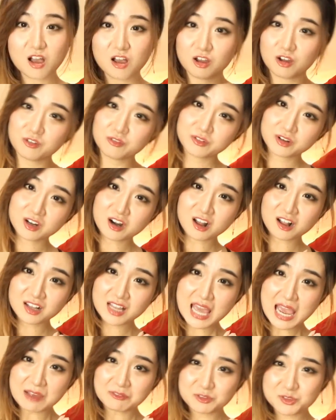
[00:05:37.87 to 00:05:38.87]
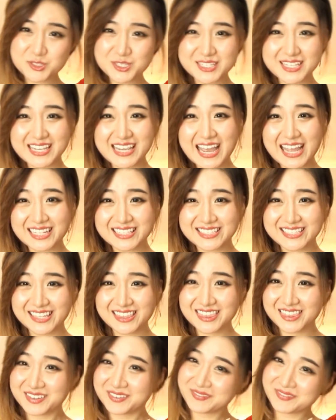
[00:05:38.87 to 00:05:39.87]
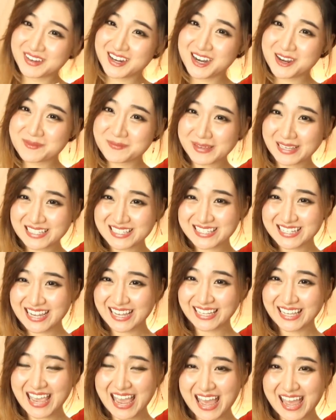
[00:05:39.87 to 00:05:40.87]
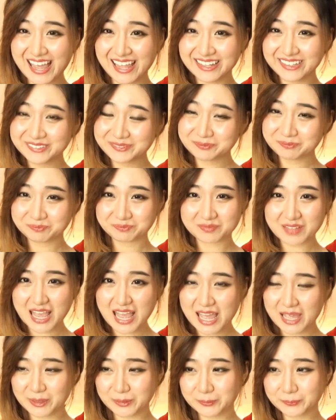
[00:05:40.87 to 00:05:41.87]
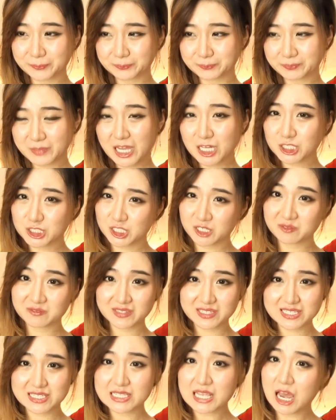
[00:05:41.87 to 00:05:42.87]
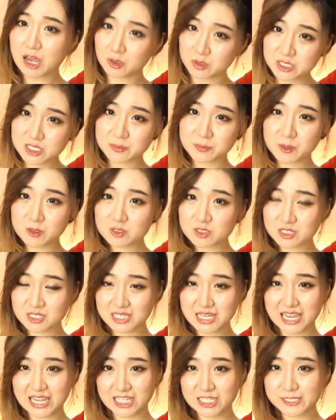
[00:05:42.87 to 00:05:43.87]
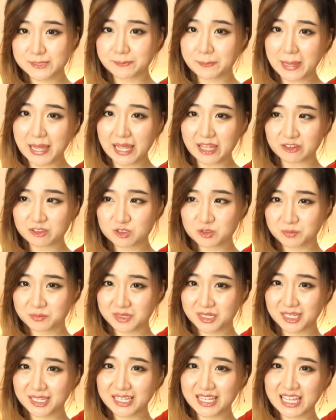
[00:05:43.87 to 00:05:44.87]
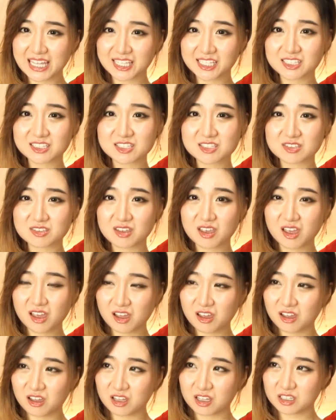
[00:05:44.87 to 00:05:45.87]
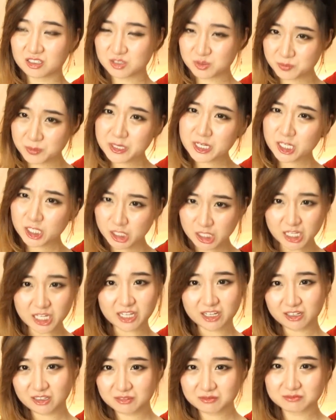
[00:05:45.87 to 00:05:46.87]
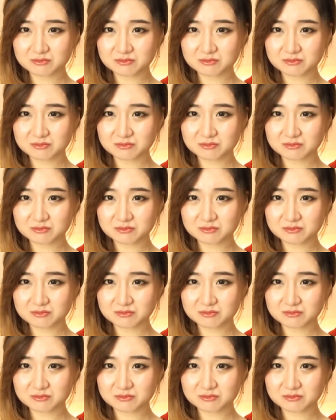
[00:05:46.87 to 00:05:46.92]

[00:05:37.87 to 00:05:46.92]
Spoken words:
Overall, I have to say I did the very best I can. I'm not sure if this is how it's supposed to taste, but to me it's pretty good.